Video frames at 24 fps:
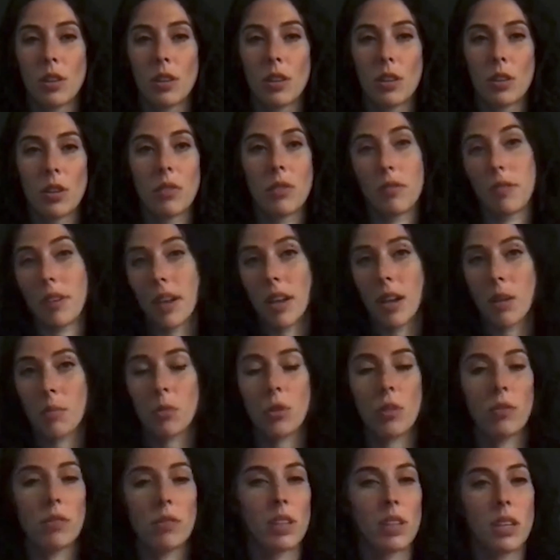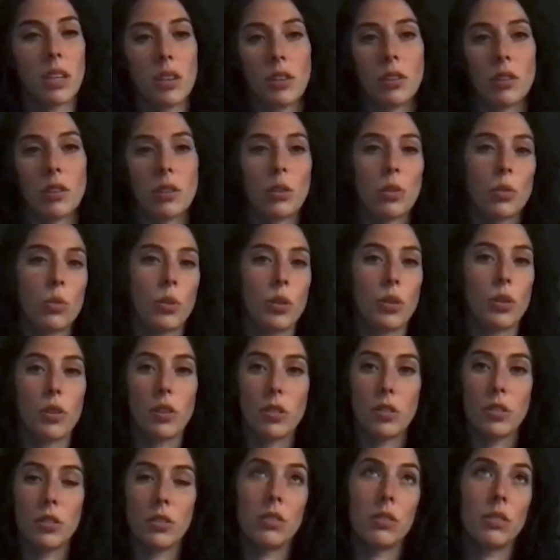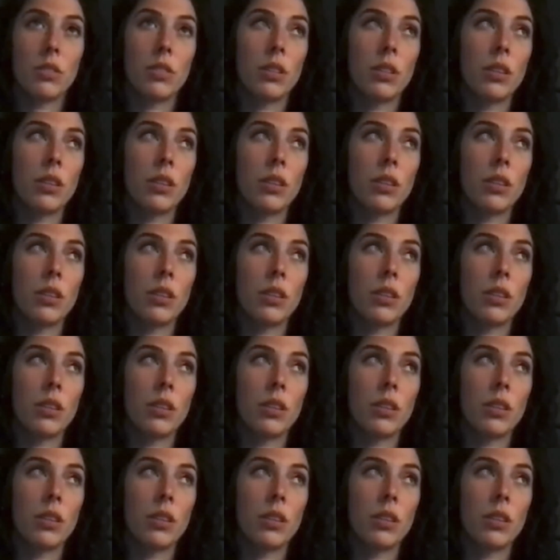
You have the vamp, you have the heel, the quarters.